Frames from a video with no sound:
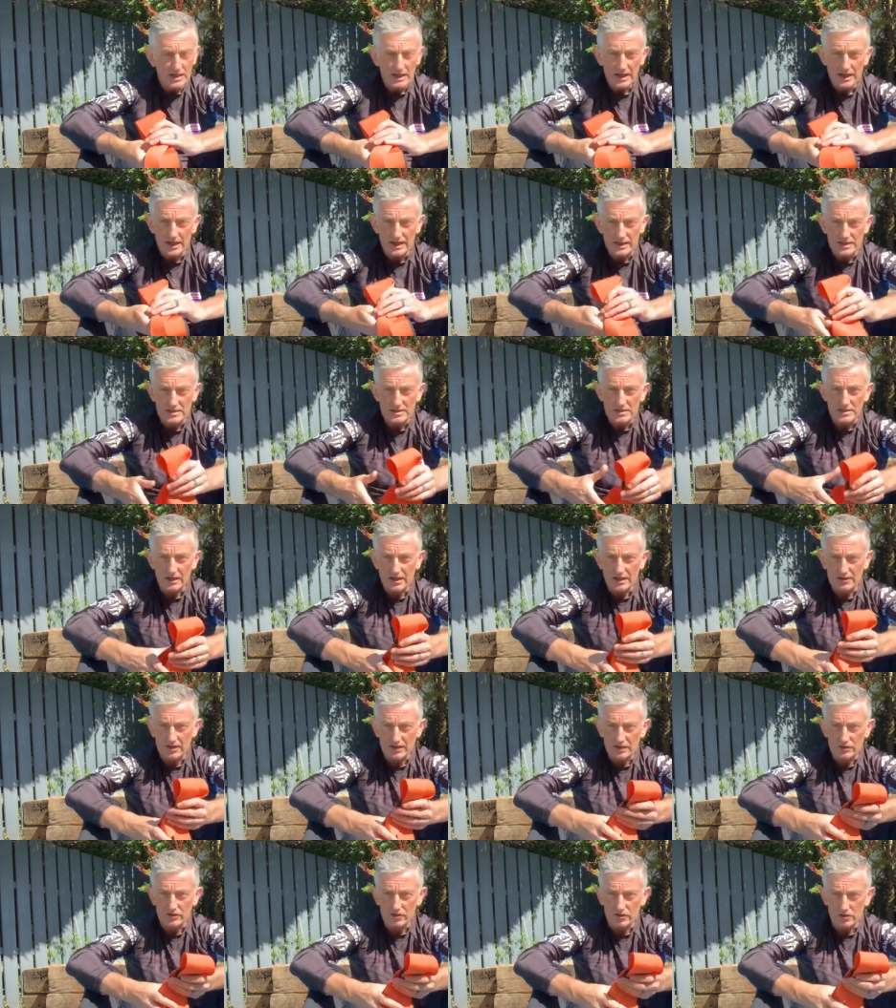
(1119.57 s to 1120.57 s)
It's a
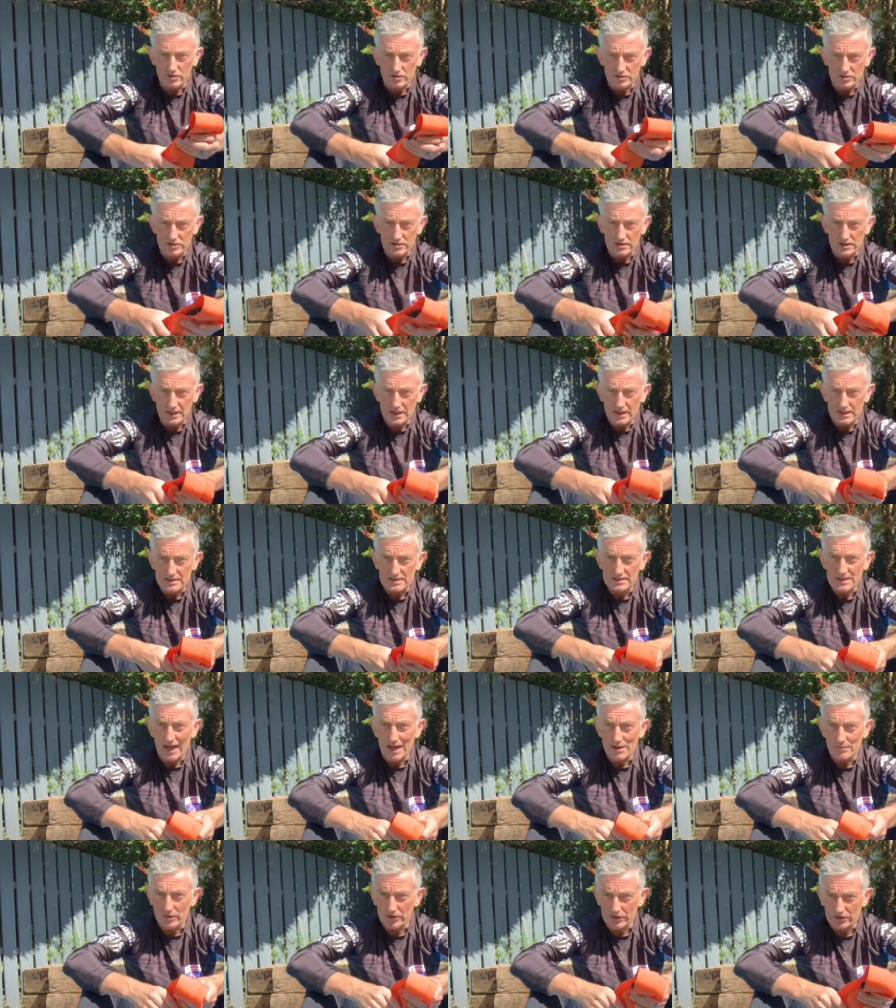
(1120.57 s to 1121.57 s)
thing called
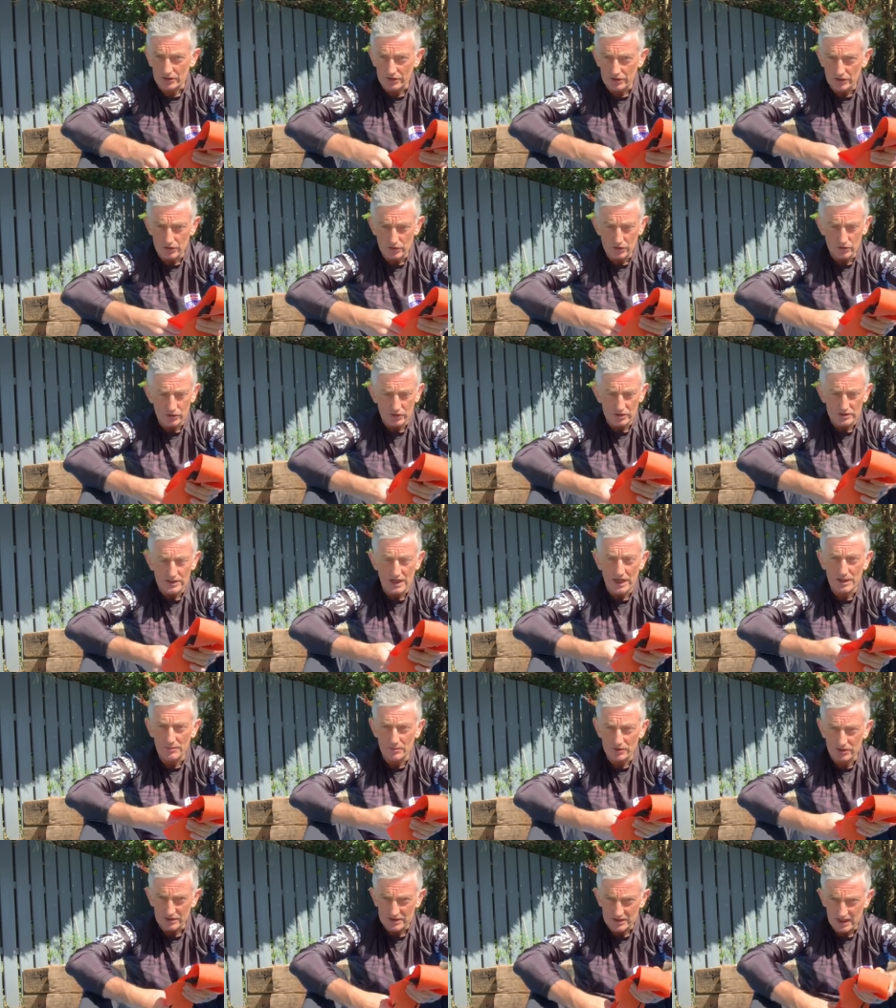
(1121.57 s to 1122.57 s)
time under load or time
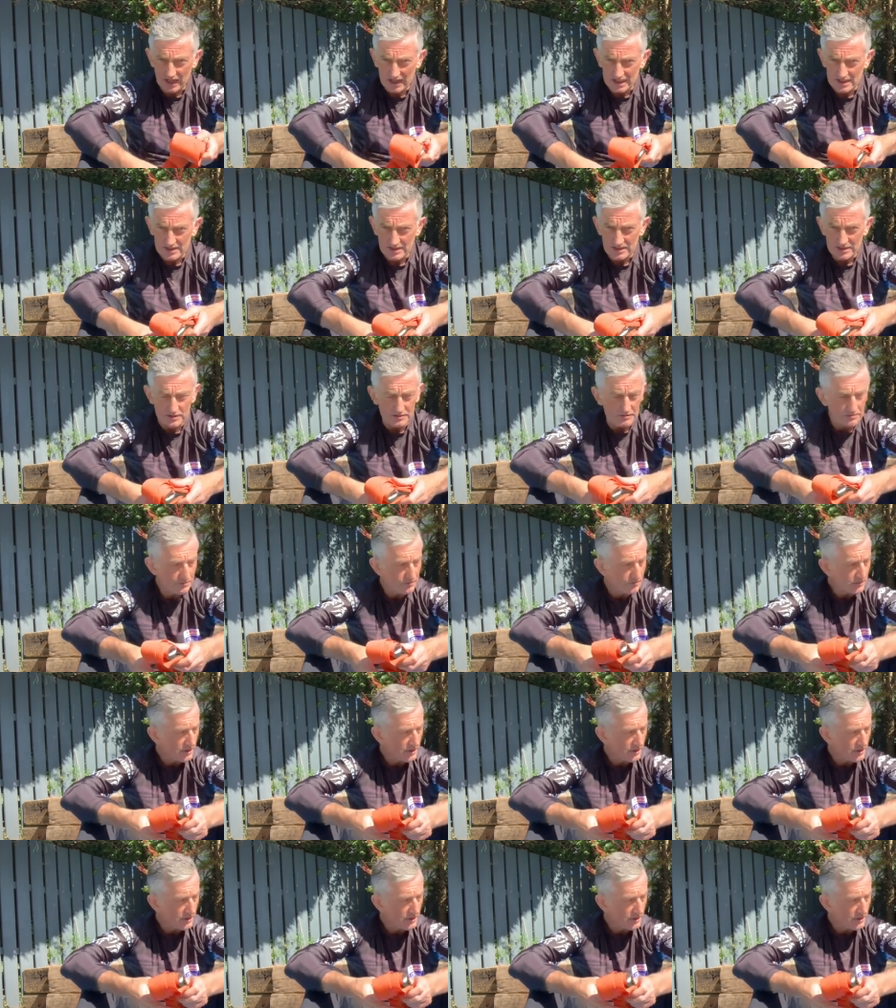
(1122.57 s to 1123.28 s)
under tension,